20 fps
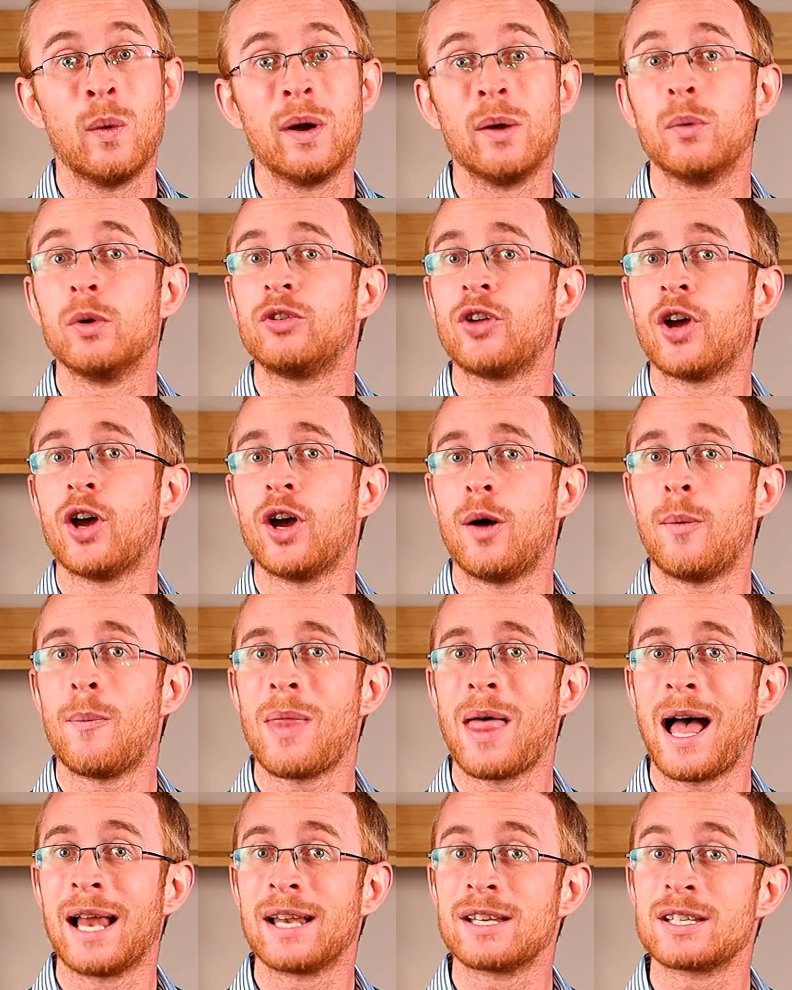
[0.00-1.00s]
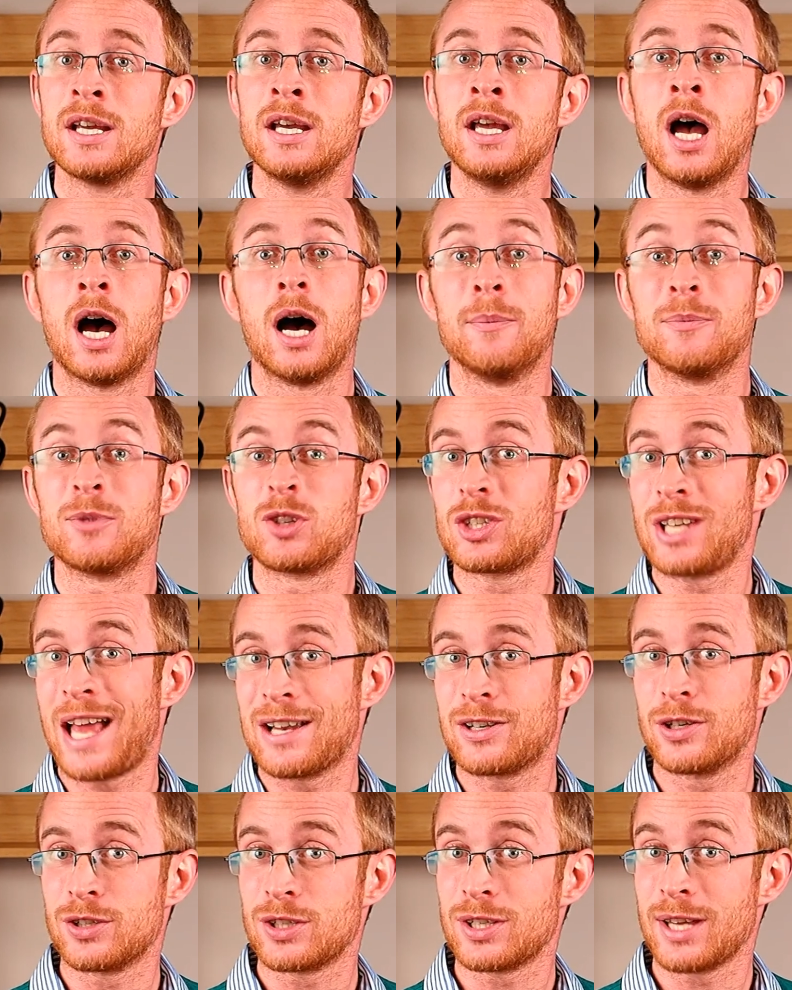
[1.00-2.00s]
We would term that um,
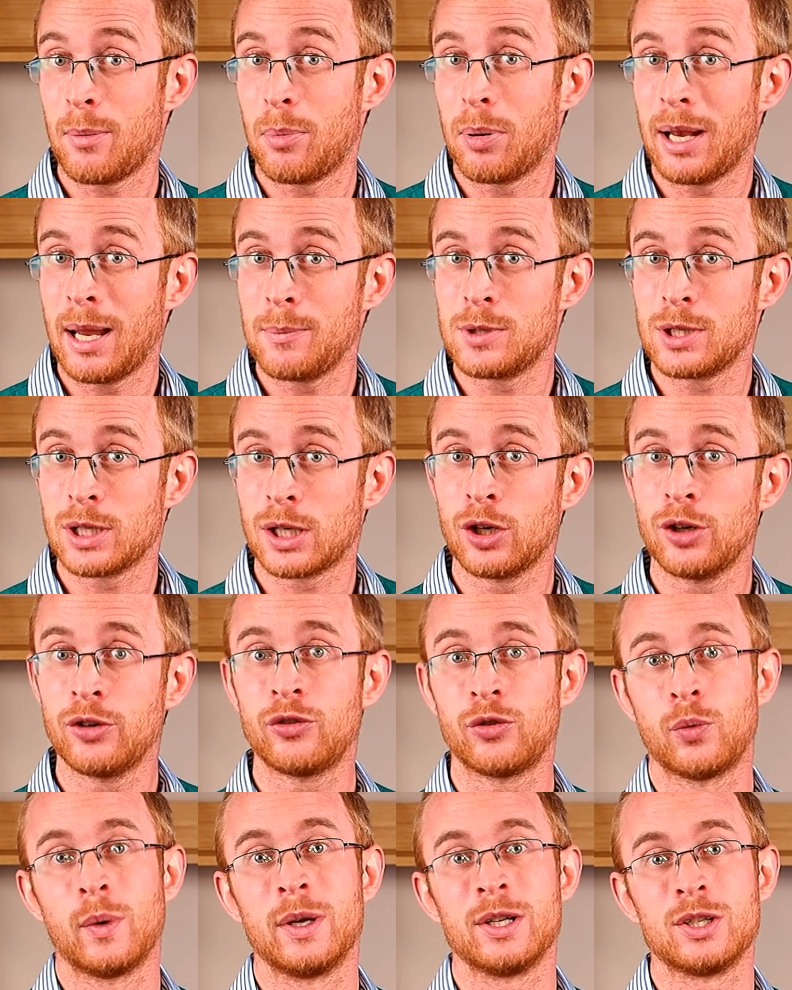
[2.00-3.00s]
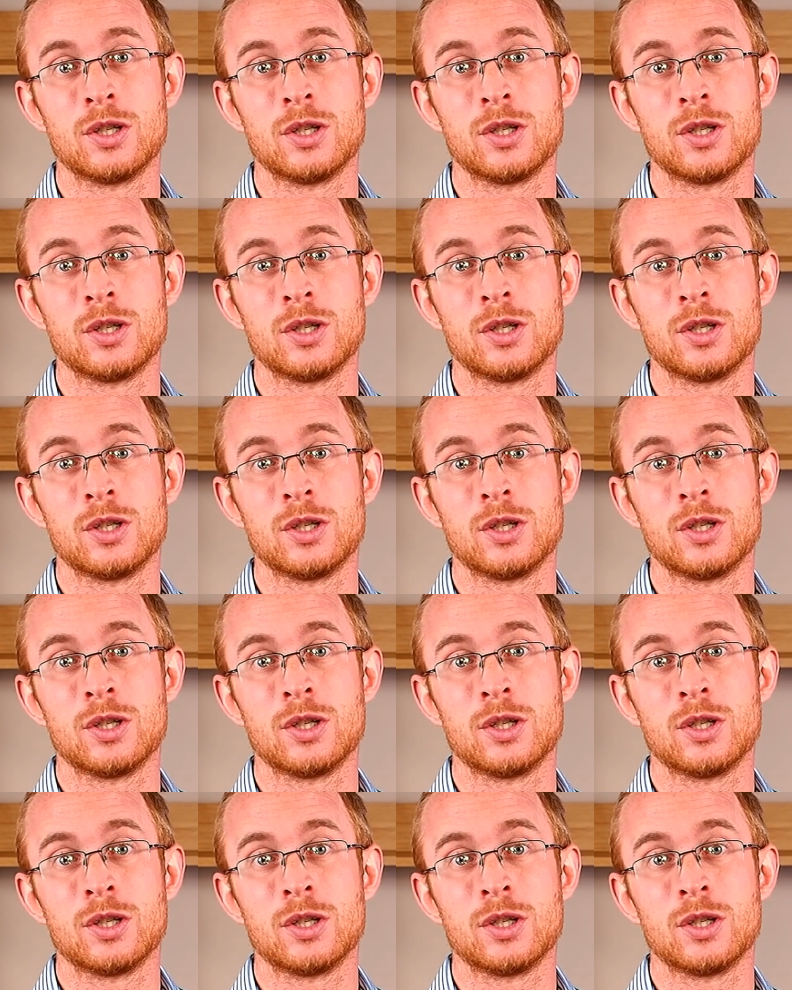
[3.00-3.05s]
status epilepticus,